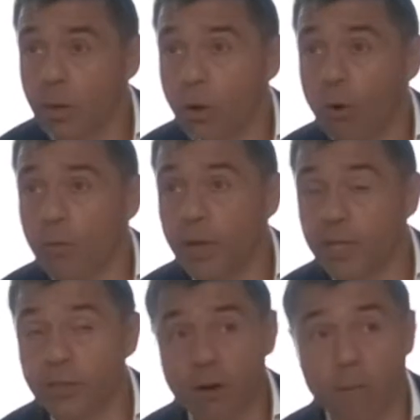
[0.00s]
of the
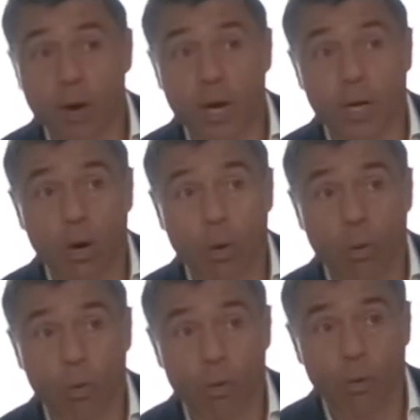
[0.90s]
Inter-American
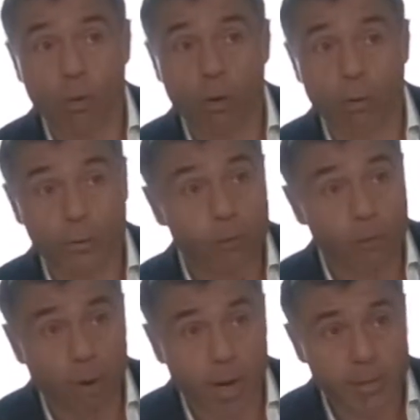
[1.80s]
Court on
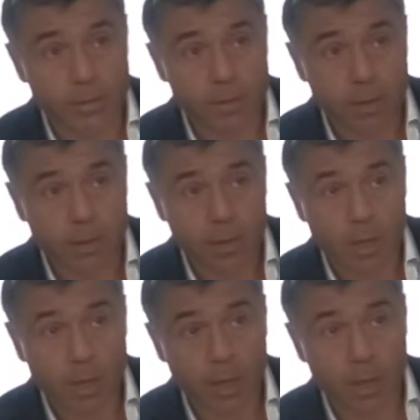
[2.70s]
Human Rights.
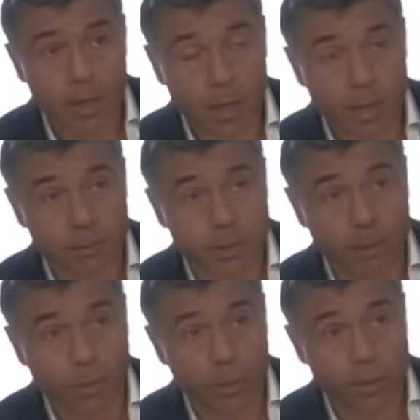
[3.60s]
He has been
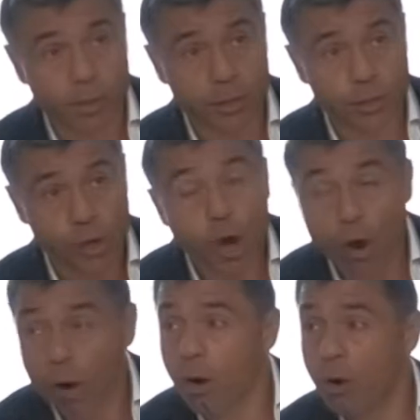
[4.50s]
appointed
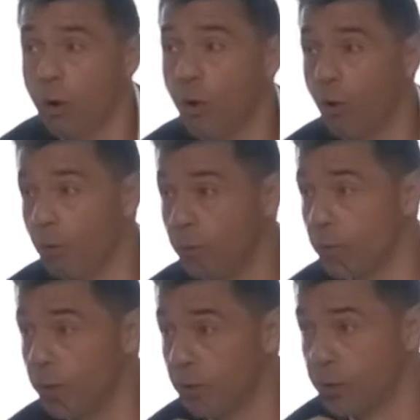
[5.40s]
chair of
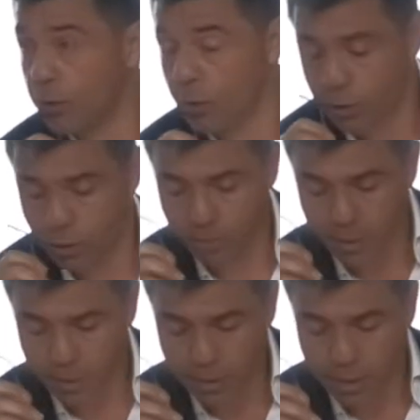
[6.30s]
the research
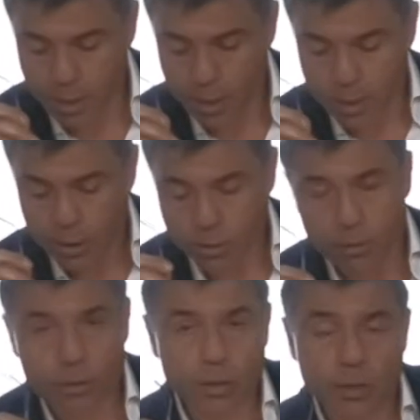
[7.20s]
committee.
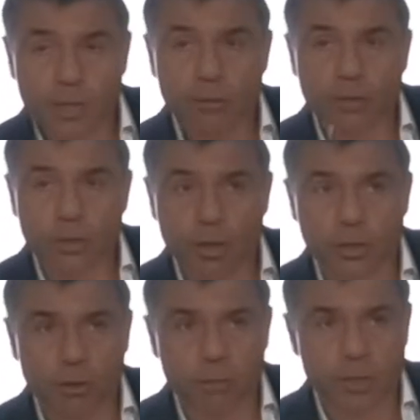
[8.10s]
So this
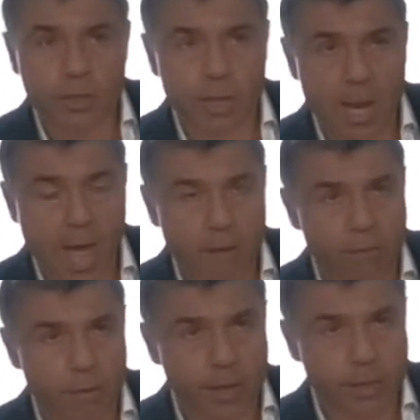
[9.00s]
research committee
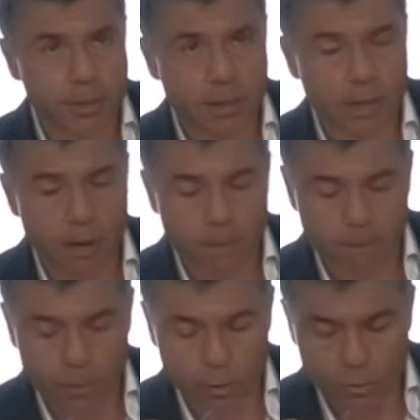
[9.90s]
elaborated a
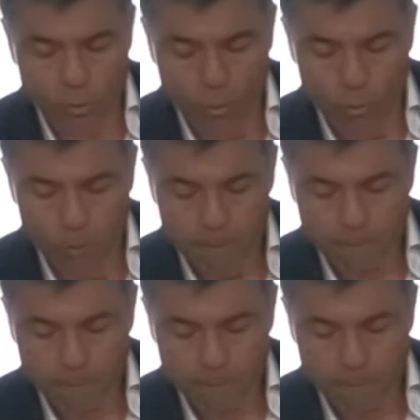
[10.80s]
protocol